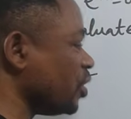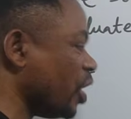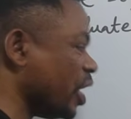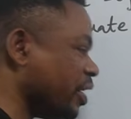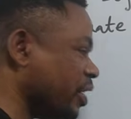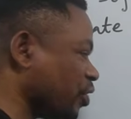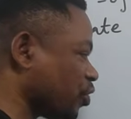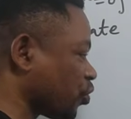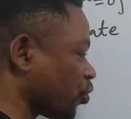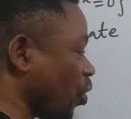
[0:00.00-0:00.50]

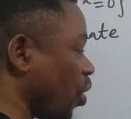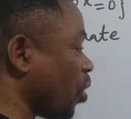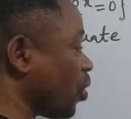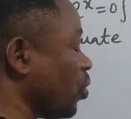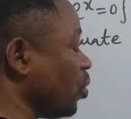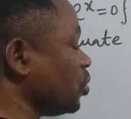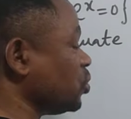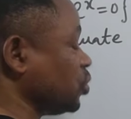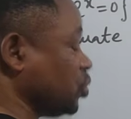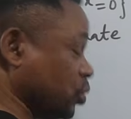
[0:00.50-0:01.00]
any
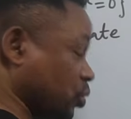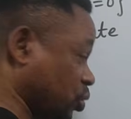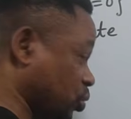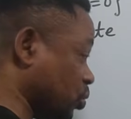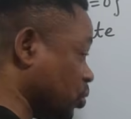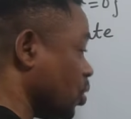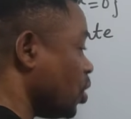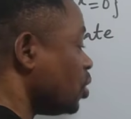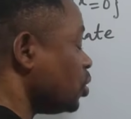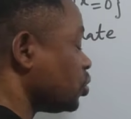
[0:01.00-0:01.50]
struggle
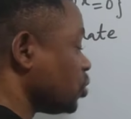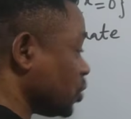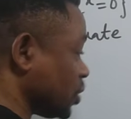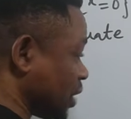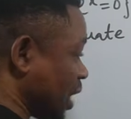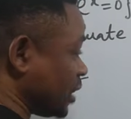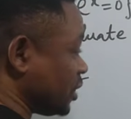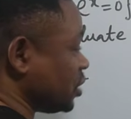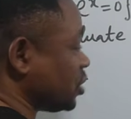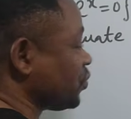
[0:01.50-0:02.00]
to
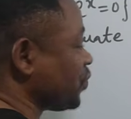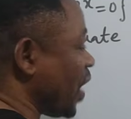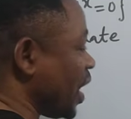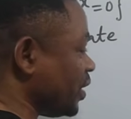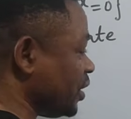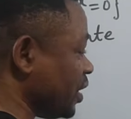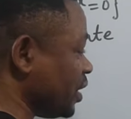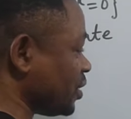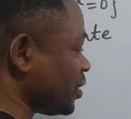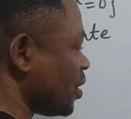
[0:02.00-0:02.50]

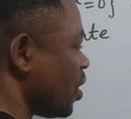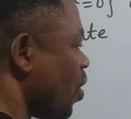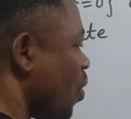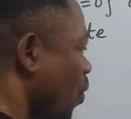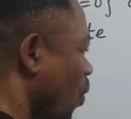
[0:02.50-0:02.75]
satisfy this.